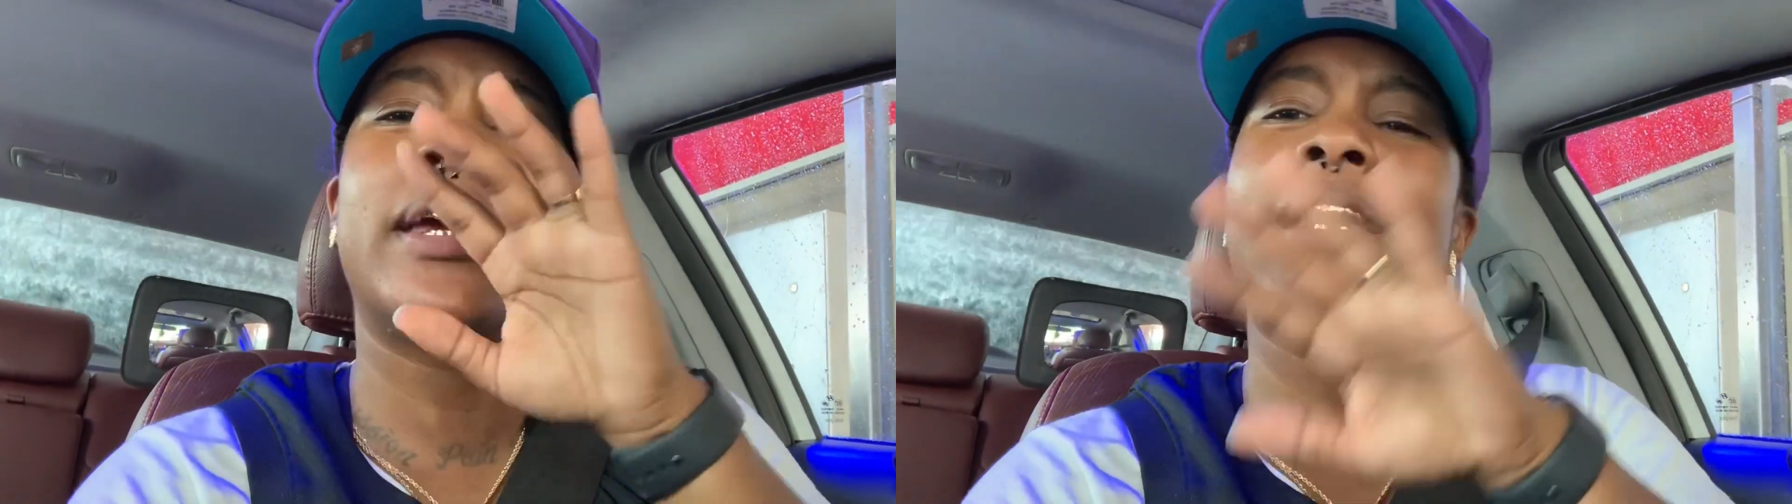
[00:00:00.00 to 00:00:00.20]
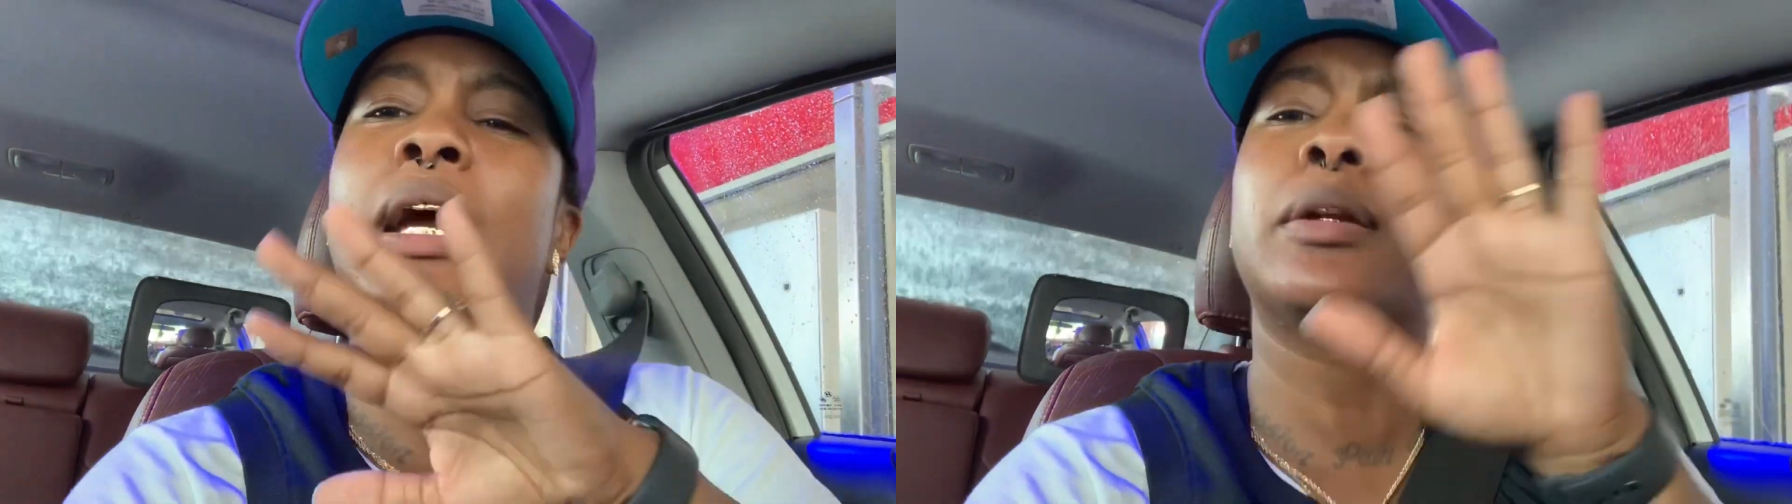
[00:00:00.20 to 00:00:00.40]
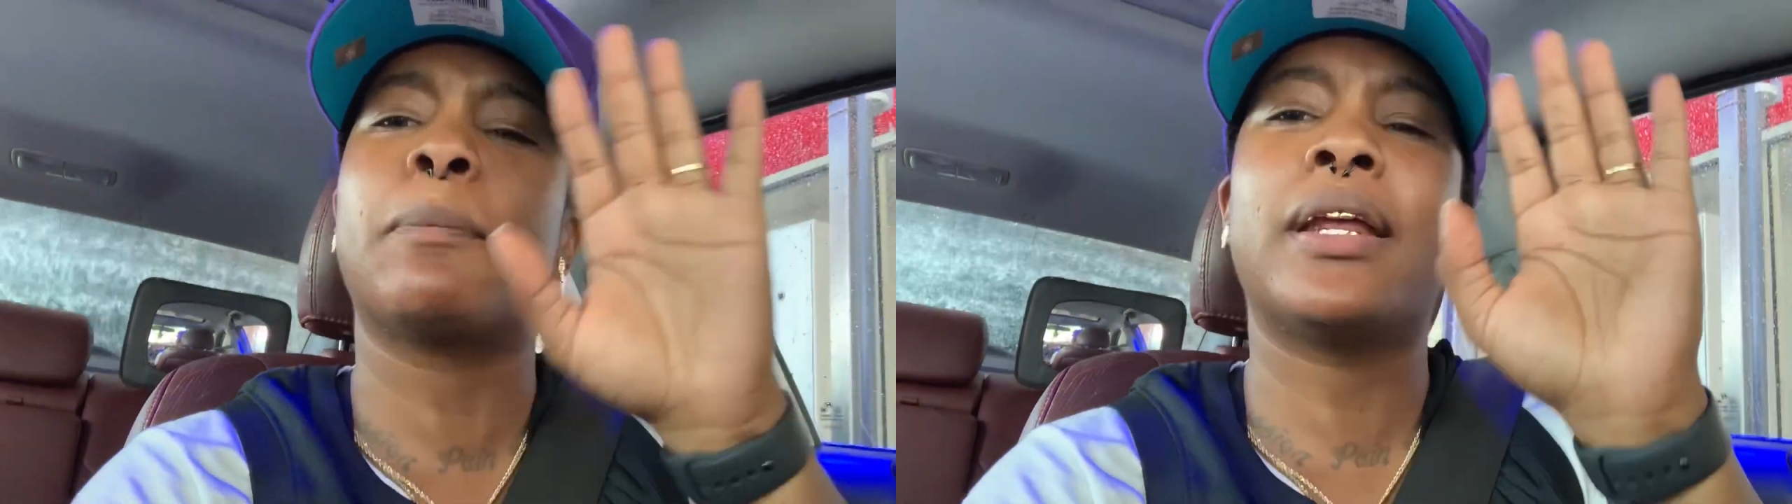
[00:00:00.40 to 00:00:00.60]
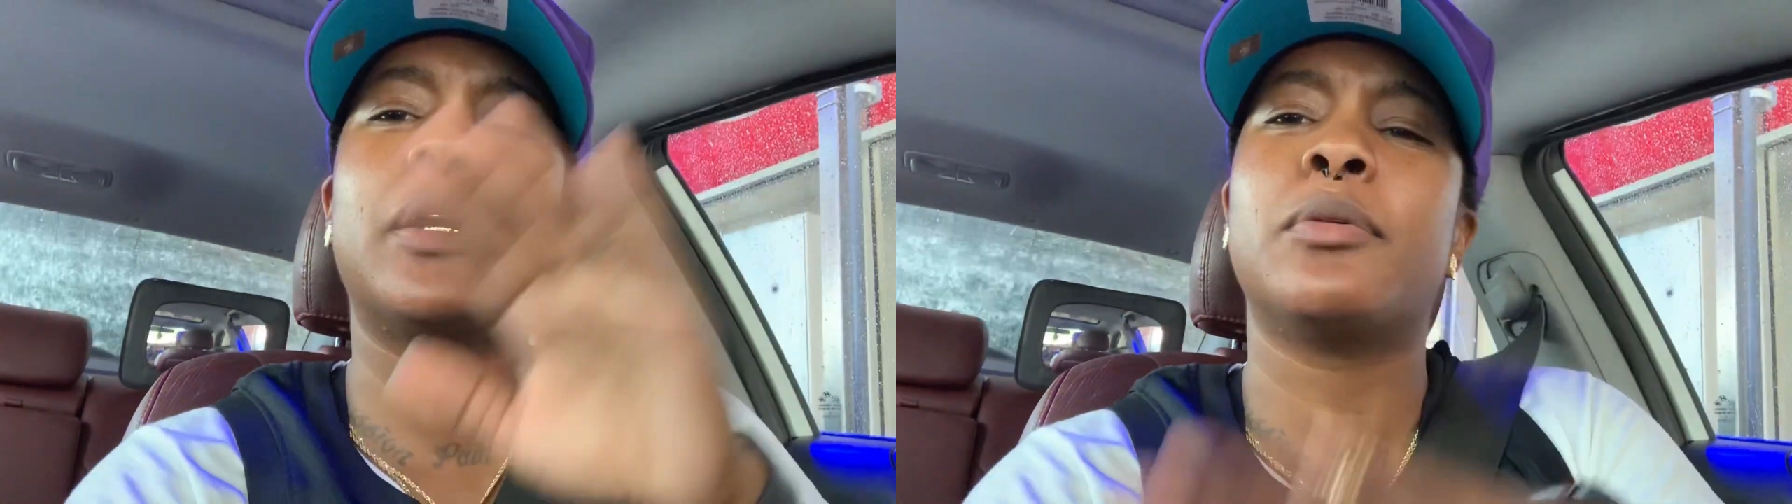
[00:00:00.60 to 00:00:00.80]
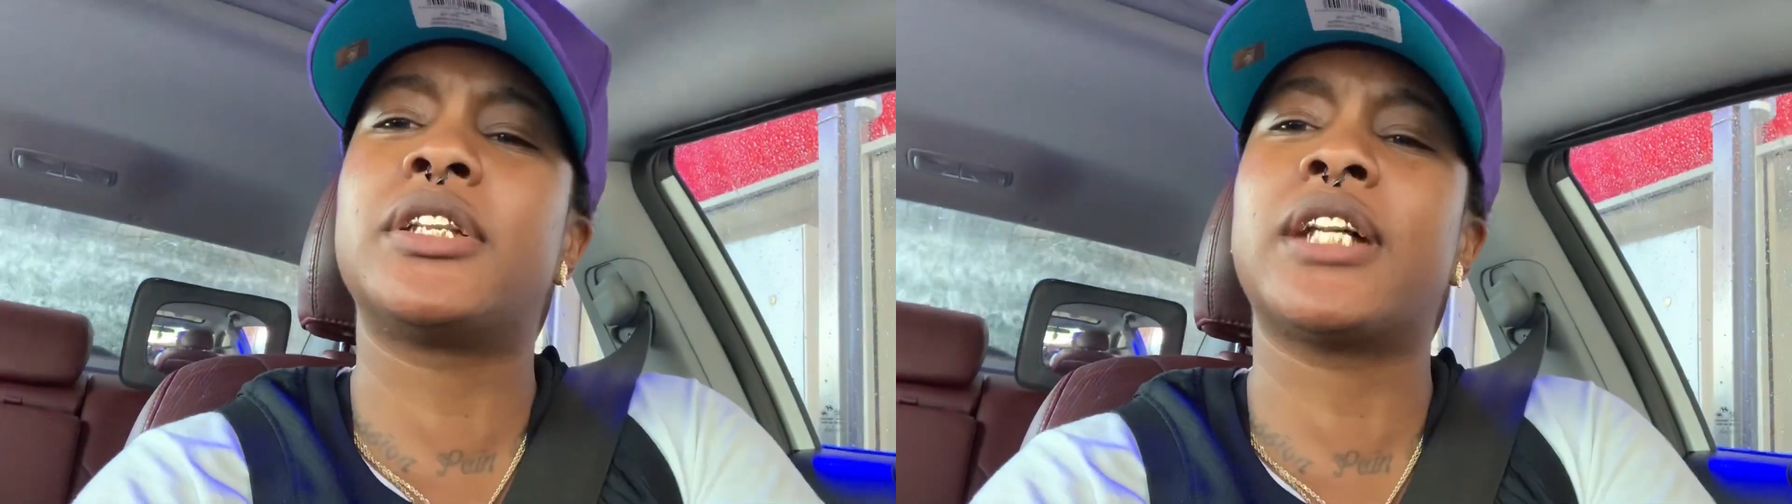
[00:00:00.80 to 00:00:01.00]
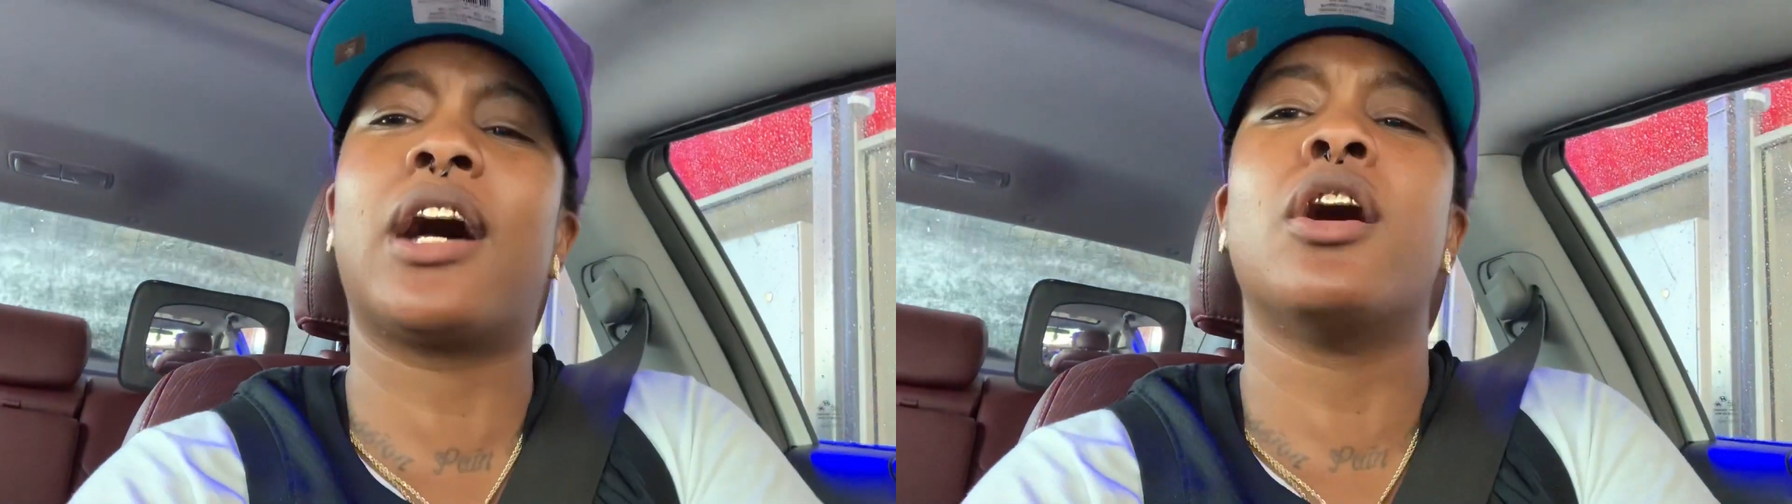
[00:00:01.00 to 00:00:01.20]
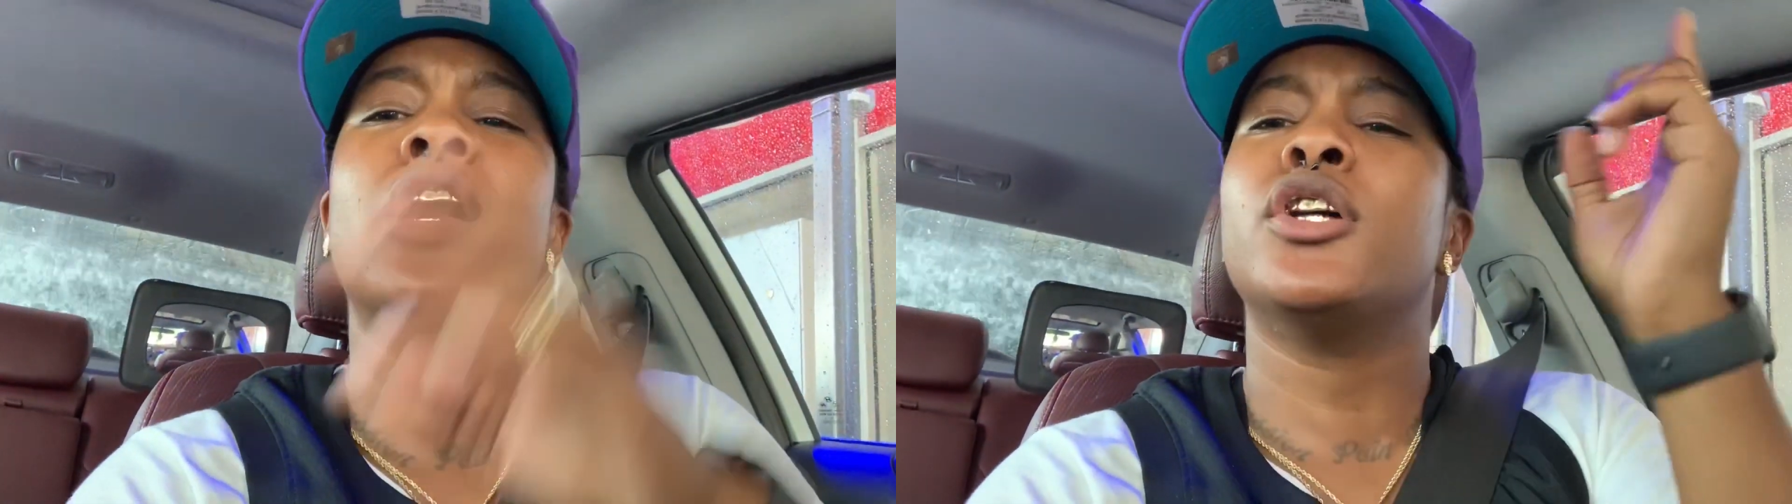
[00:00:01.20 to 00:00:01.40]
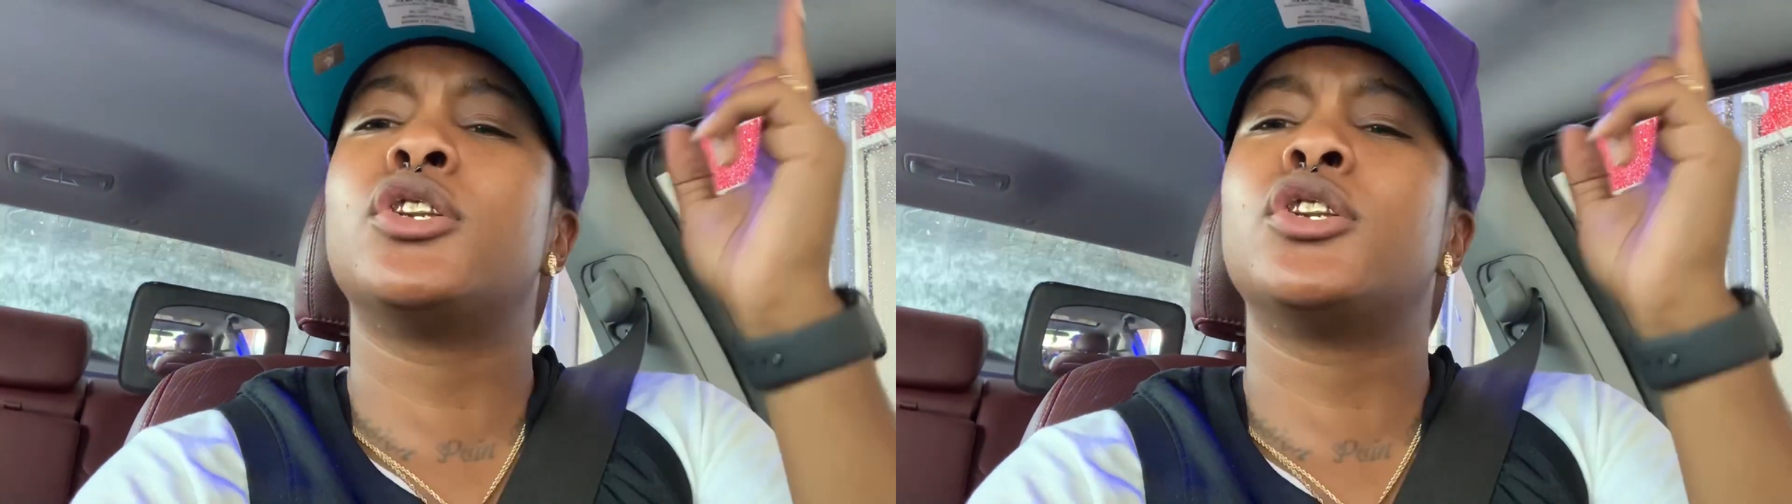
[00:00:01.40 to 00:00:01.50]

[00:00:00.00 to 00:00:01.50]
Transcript: We ain't come to play with y'all.